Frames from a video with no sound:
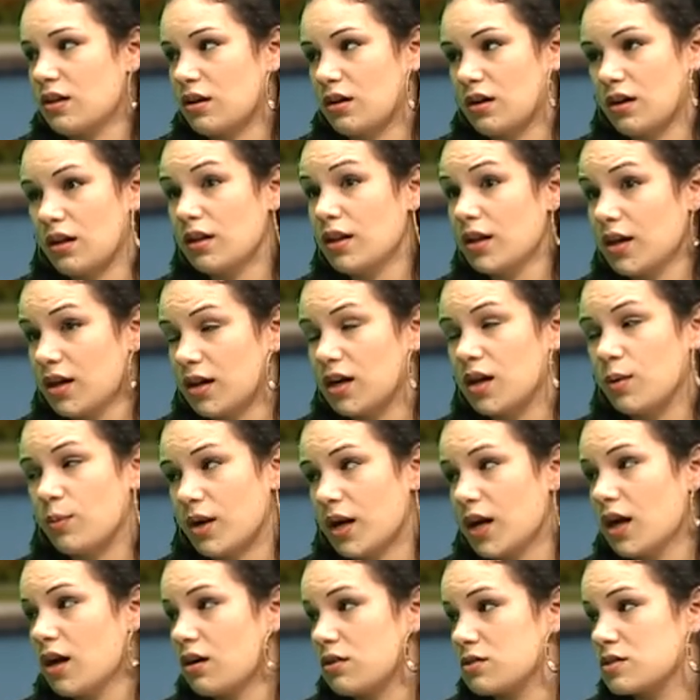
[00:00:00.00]
they're not looking to
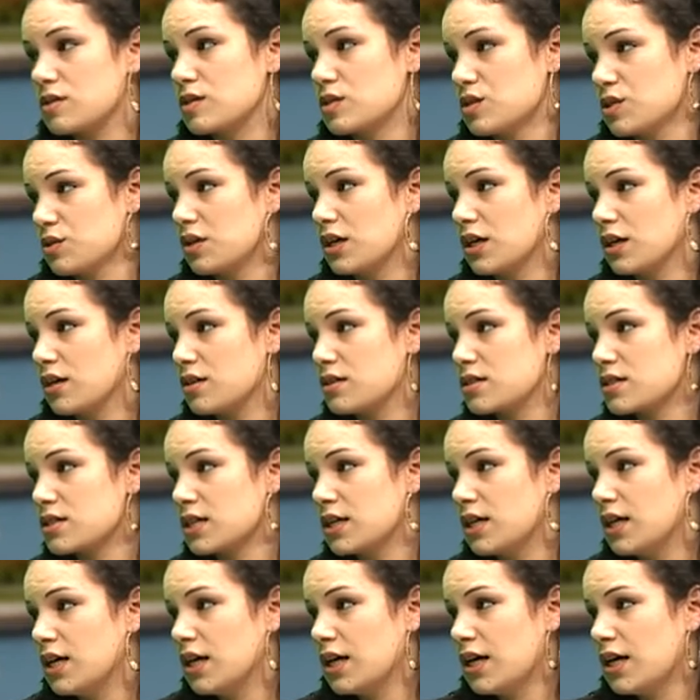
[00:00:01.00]
buy a house in 2 years.